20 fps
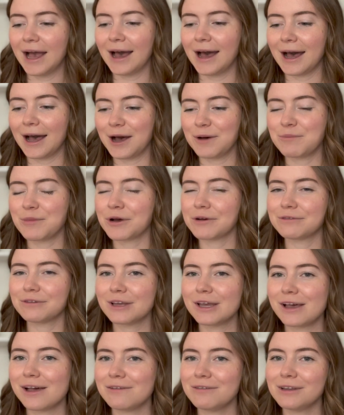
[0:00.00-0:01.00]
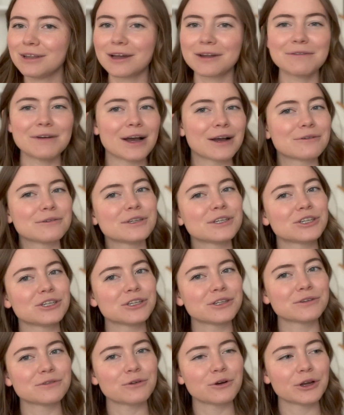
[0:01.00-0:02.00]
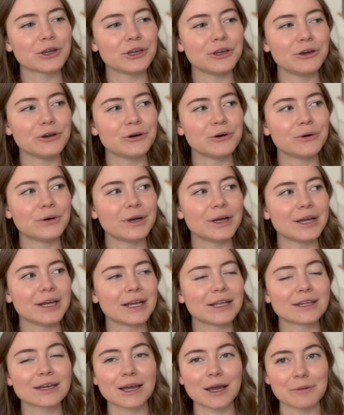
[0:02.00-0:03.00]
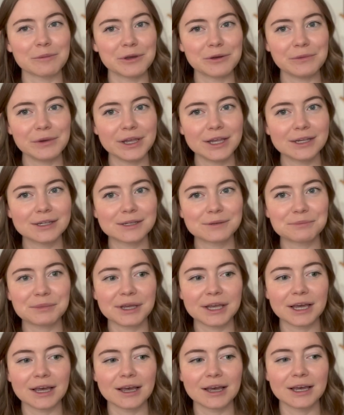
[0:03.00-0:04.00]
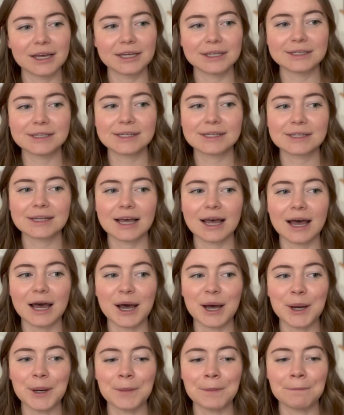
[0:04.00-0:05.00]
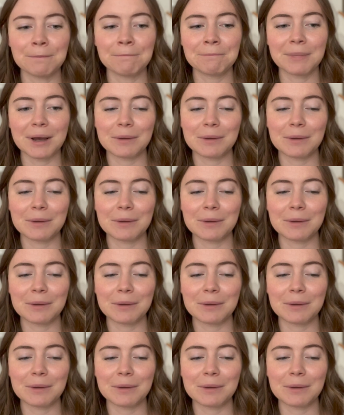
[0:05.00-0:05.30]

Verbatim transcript: um, hopefully I'll have a lot of acquisitions for you in the coming weeks because um,